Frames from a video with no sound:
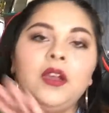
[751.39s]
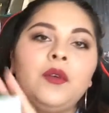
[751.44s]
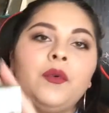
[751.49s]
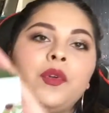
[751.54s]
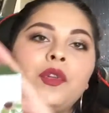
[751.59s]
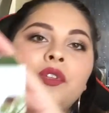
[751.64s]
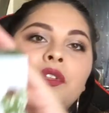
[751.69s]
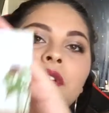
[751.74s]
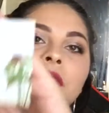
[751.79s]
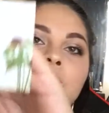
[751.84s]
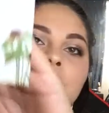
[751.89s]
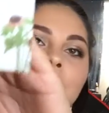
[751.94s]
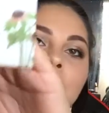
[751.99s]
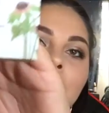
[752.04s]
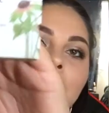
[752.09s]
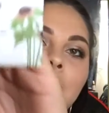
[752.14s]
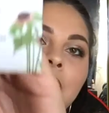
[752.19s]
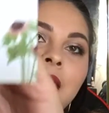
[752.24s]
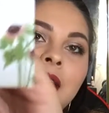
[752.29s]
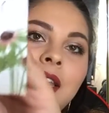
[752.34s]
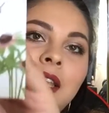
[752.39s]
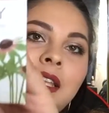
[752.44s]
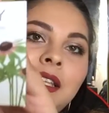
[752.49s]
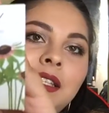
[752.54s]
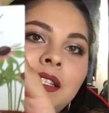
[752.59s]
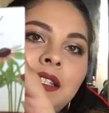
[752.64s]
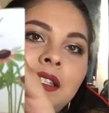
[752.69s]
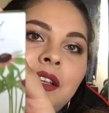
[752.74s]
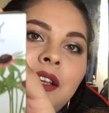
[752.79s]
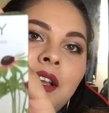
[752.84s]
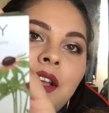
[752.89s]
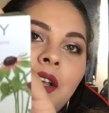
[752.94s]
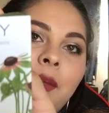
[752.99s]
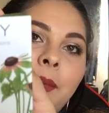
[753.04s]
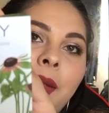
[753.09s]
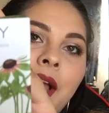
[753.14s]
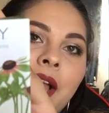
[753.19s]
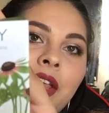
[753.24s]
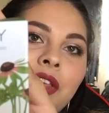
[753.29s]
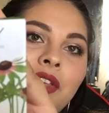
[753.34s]
which looks like this.
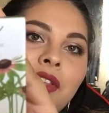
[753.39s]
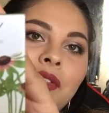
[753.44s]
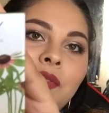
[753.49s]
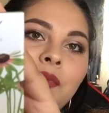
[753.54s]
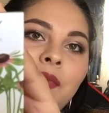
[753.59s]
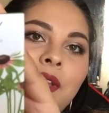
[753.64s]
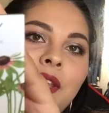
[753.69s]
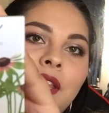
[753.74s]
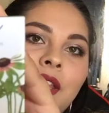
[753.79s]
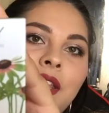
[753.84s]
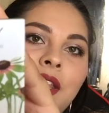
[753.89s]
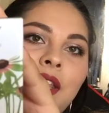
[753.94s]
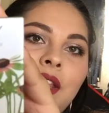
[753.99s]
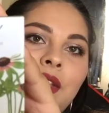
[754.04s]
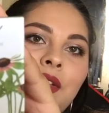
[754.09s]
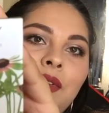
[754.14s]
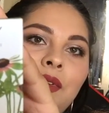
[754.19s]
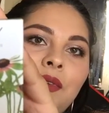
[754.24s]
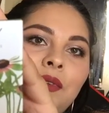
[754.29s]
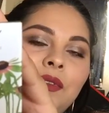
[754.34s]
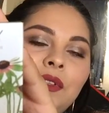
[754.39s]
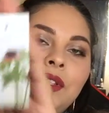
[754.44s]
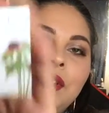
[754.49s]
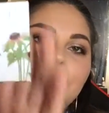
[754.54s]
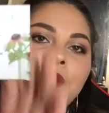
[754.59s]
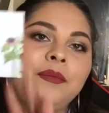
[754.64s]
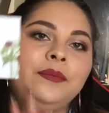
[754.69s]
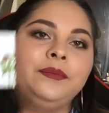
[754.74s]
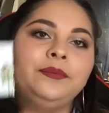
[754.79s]
Packaging is really cute.